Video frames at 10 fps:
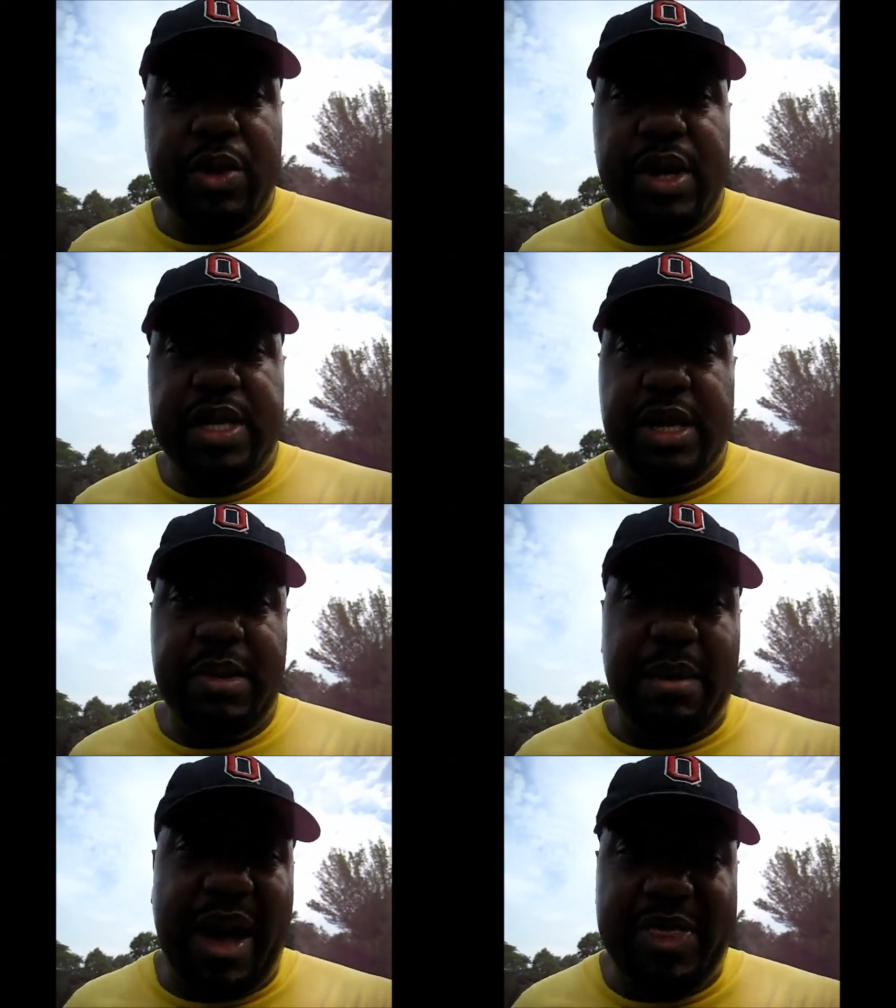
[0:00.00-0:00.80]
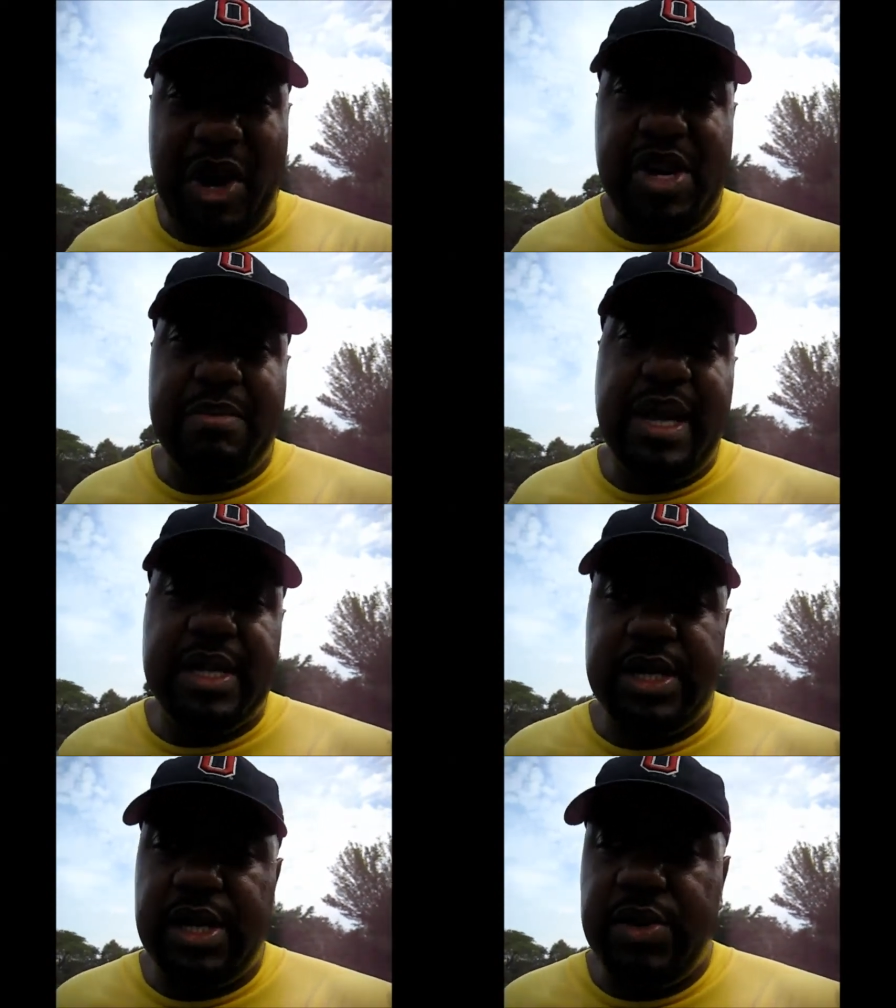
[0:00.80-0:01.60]
it took me about 30 minutes
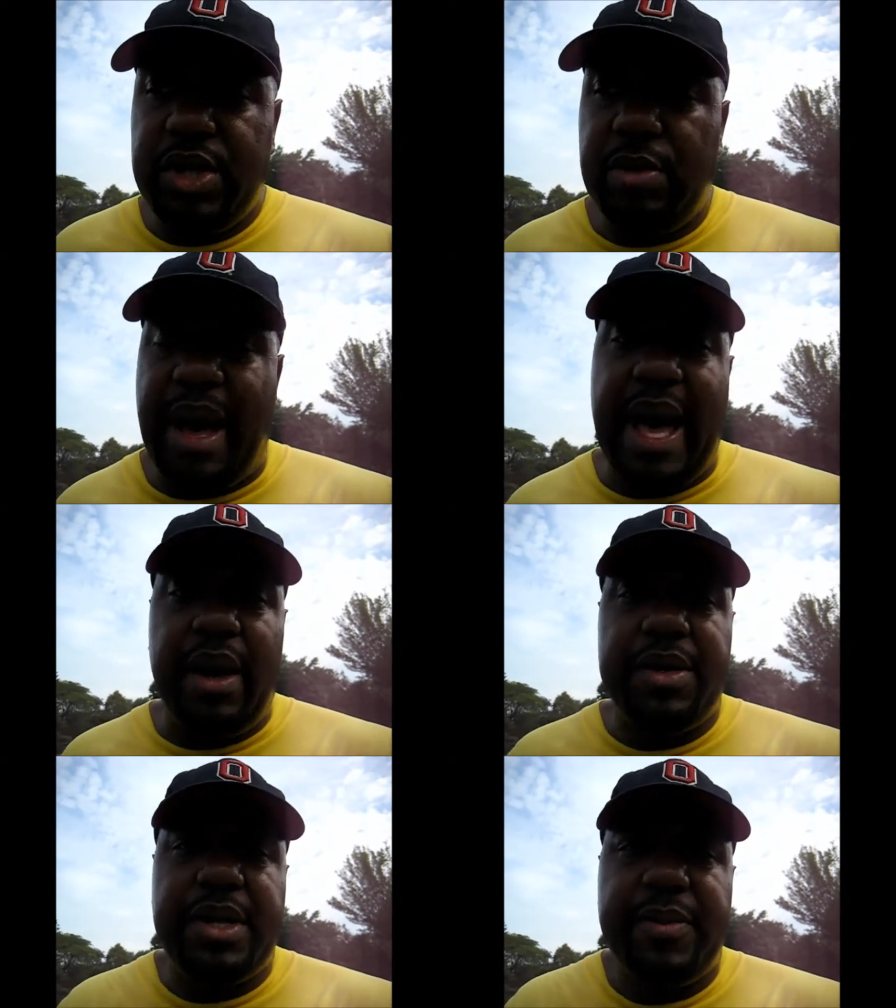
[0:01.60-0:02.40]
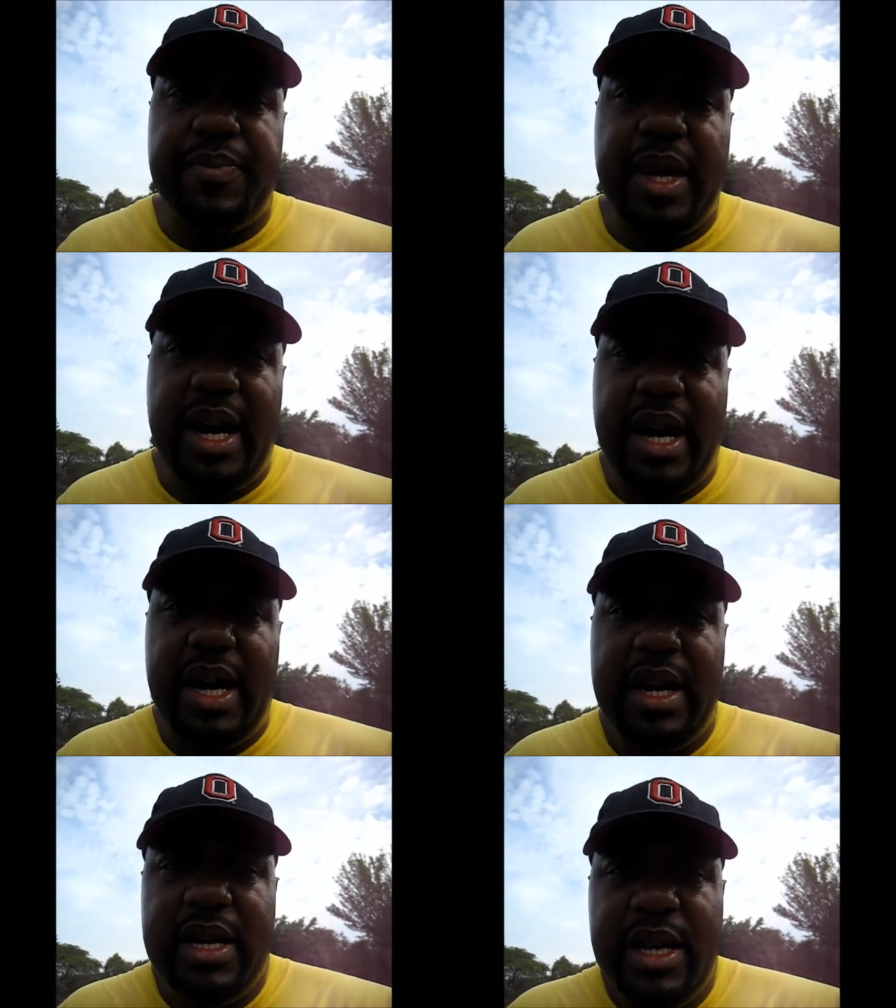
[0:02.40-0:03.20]
to do two miles. Uh,